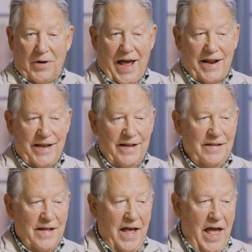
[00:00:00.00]

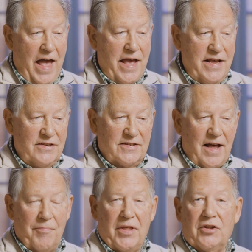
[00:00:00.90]
planning is
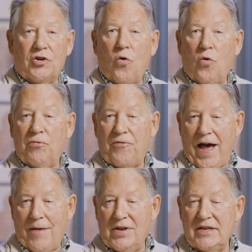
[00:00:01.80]
something that all
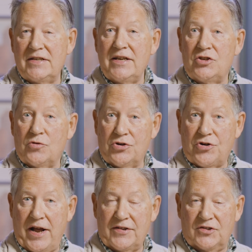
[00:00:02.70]
families need to
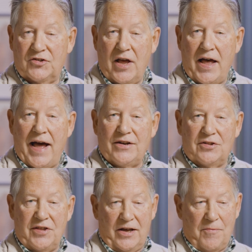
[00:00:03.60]
address and
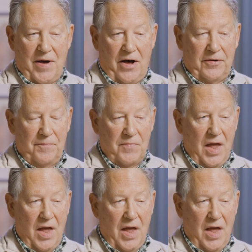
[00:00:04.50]
to think about.